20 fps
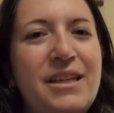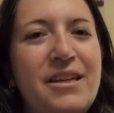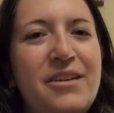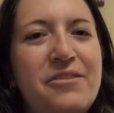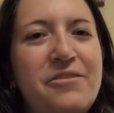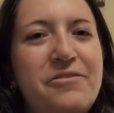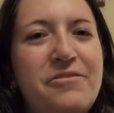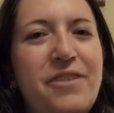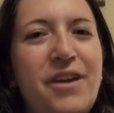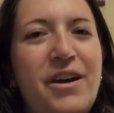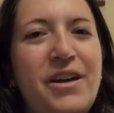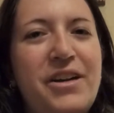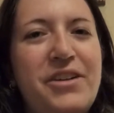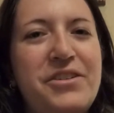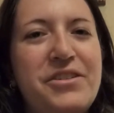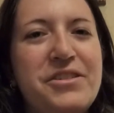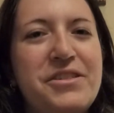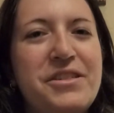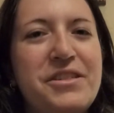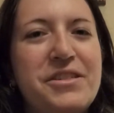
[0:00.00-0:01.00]
Fauna
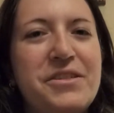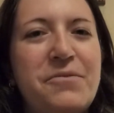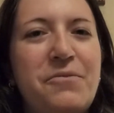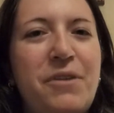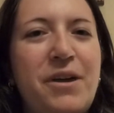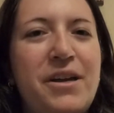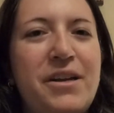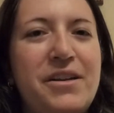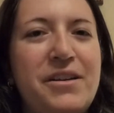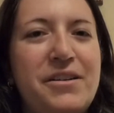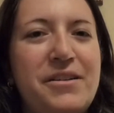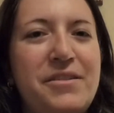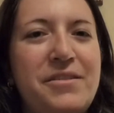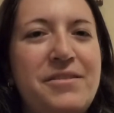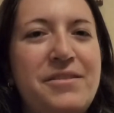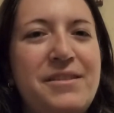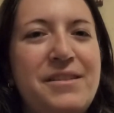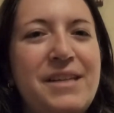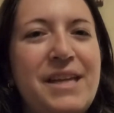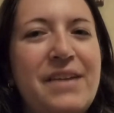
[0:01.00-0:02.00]
just doesn't want to
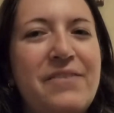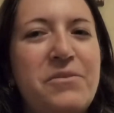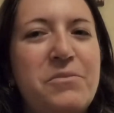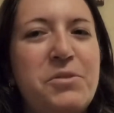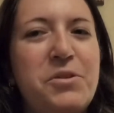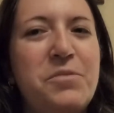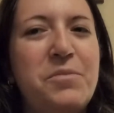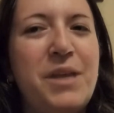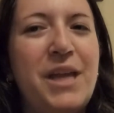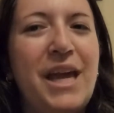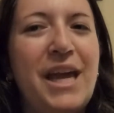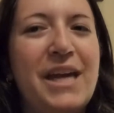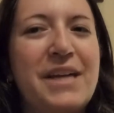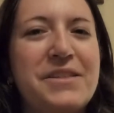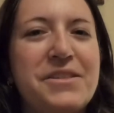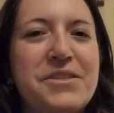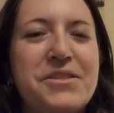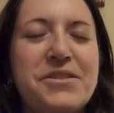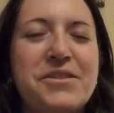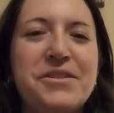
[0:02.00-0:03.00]
give him too many
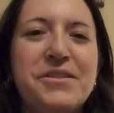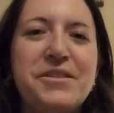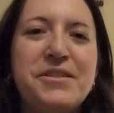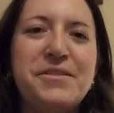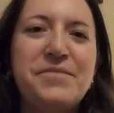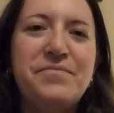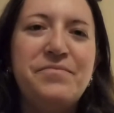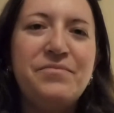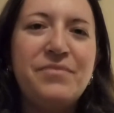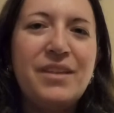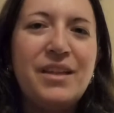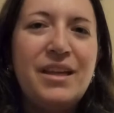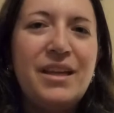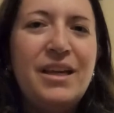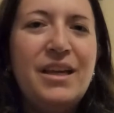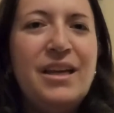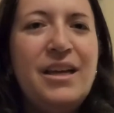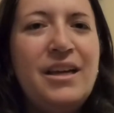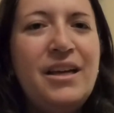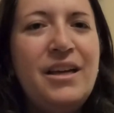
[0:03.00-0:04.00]
answers.
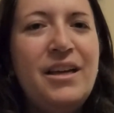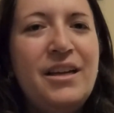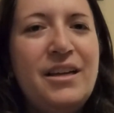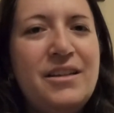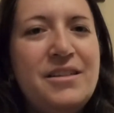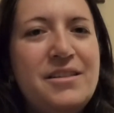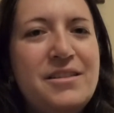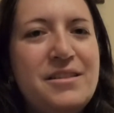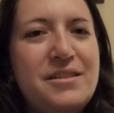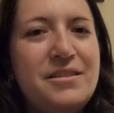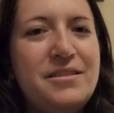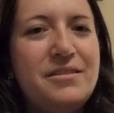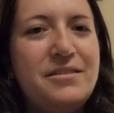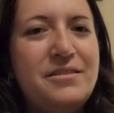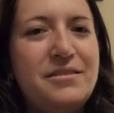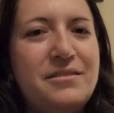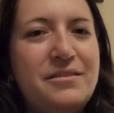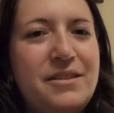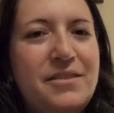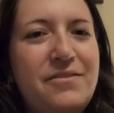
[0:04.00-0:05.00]

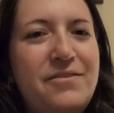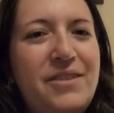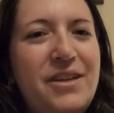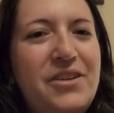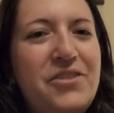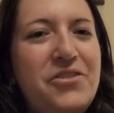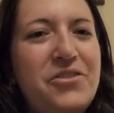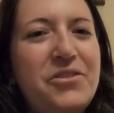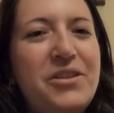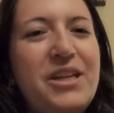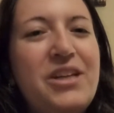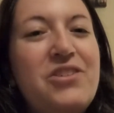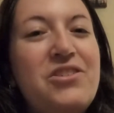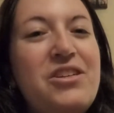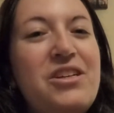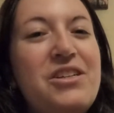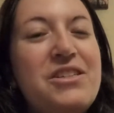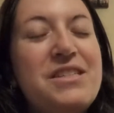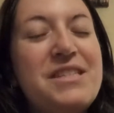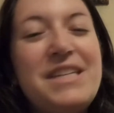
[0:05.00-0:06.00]
So eventually
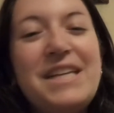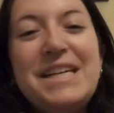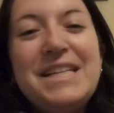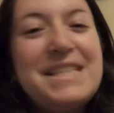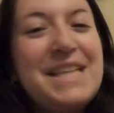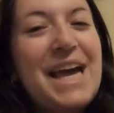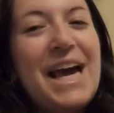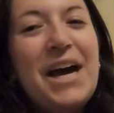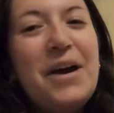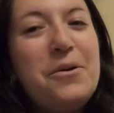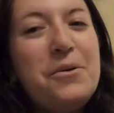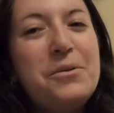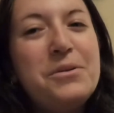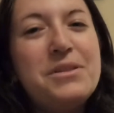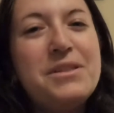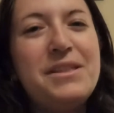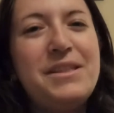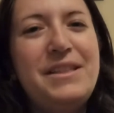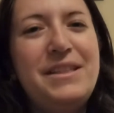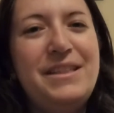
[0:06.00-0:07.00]
she sneaks
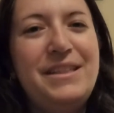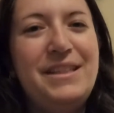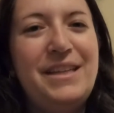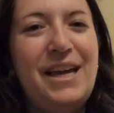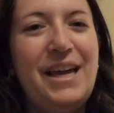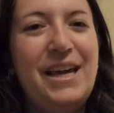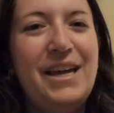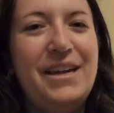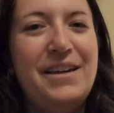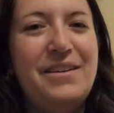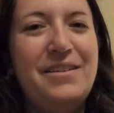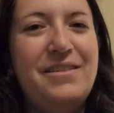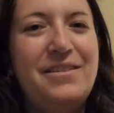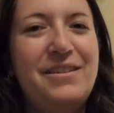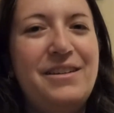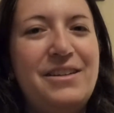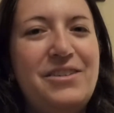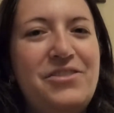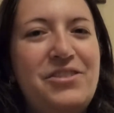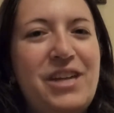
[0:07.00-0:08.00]
out,
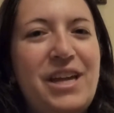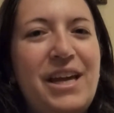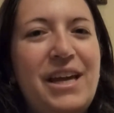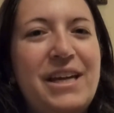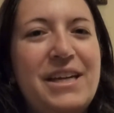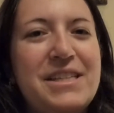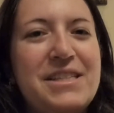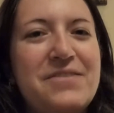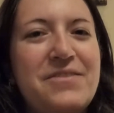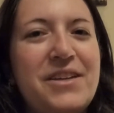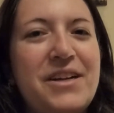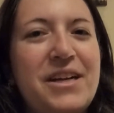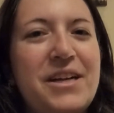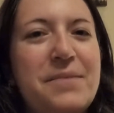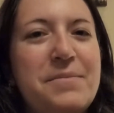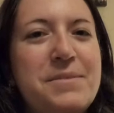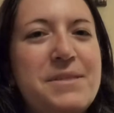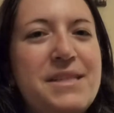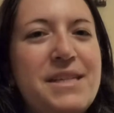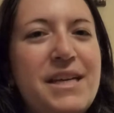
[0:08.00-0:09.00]
and Jay gets very
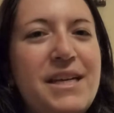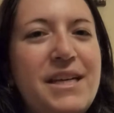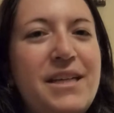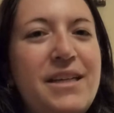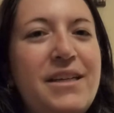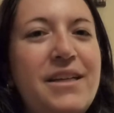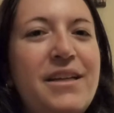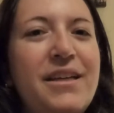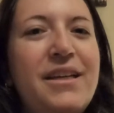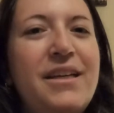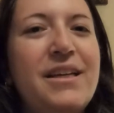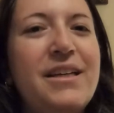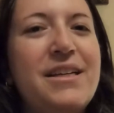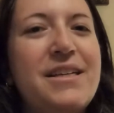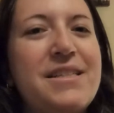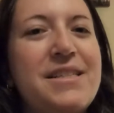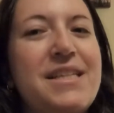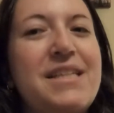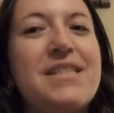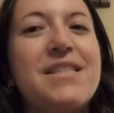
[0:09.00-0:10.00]
upset
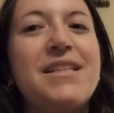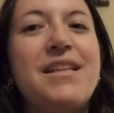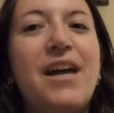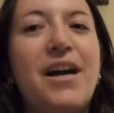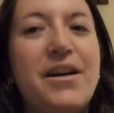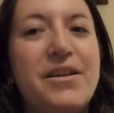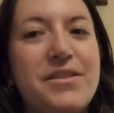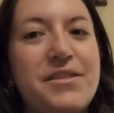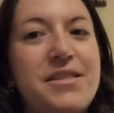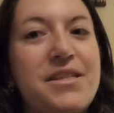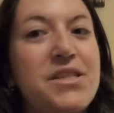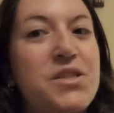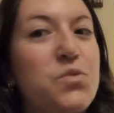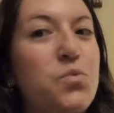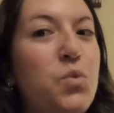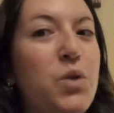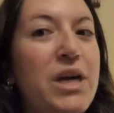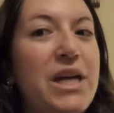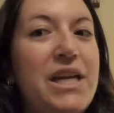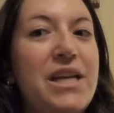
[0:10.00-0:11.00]
because he's lost his
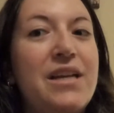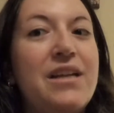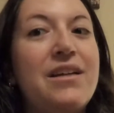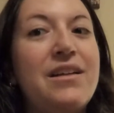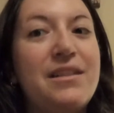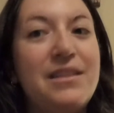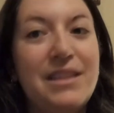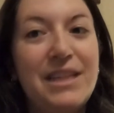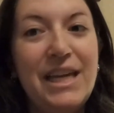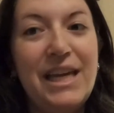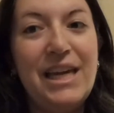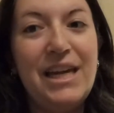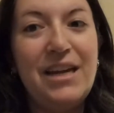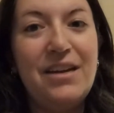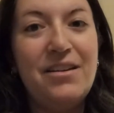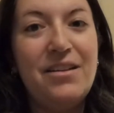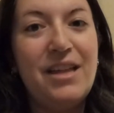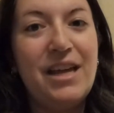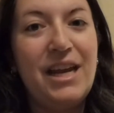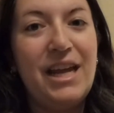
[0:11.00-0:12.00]
one
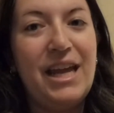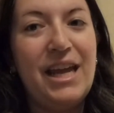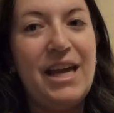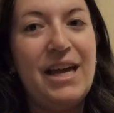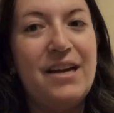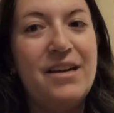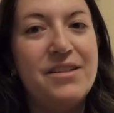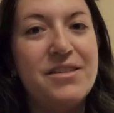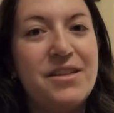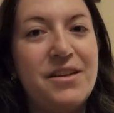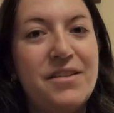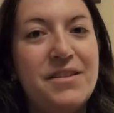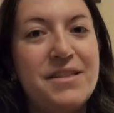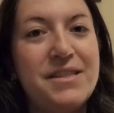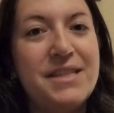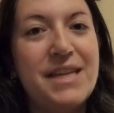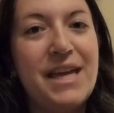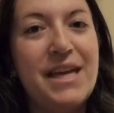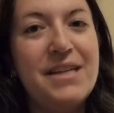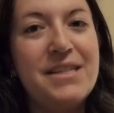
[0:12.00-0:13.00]
lead that he has on
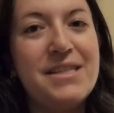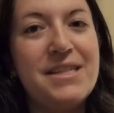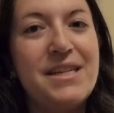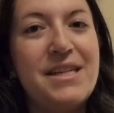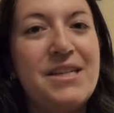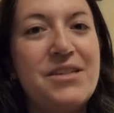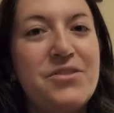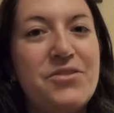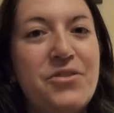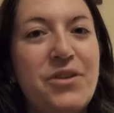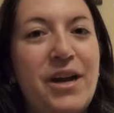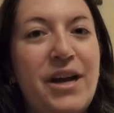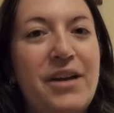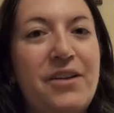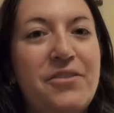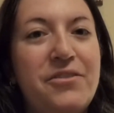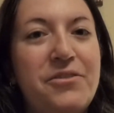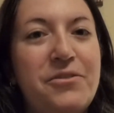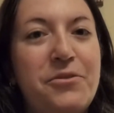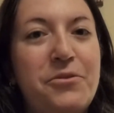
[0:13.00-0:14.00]
this case that he's
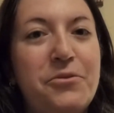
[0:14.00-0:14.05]
trying to